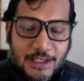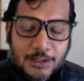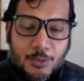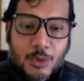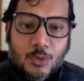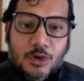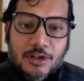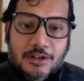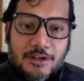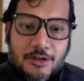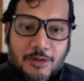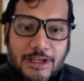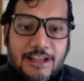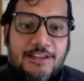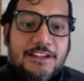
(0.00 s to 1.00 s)
We wanted to
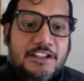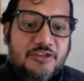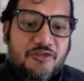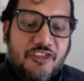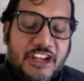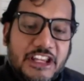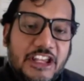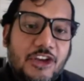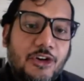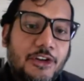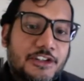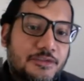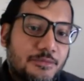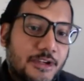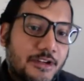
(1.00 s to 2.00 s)
create this video
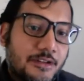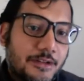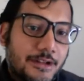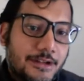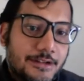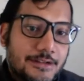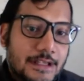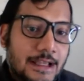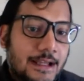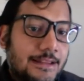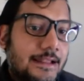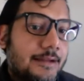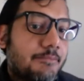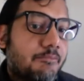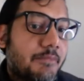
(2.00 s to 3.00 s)
experience
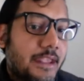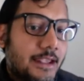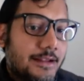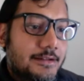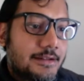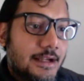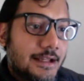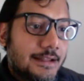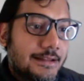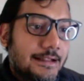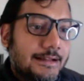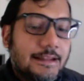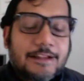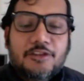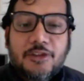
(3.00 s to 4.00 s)

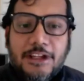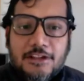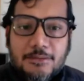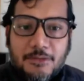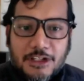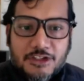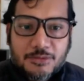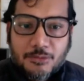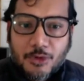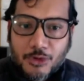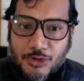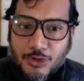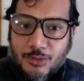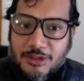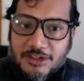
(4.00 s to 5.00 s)
that creates a much more
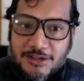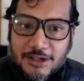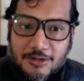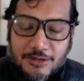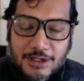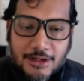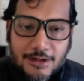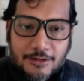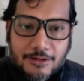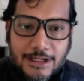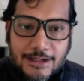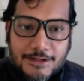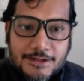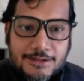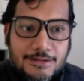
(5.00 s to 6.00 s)
human-centric
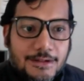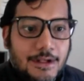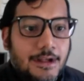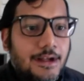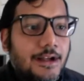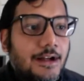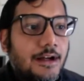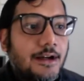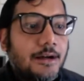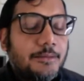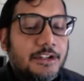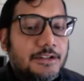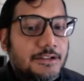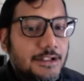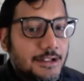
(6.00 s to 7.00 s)
interaction
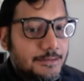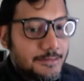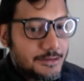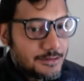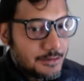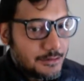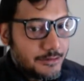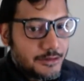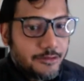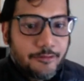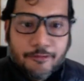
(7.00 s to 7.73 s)
among teams to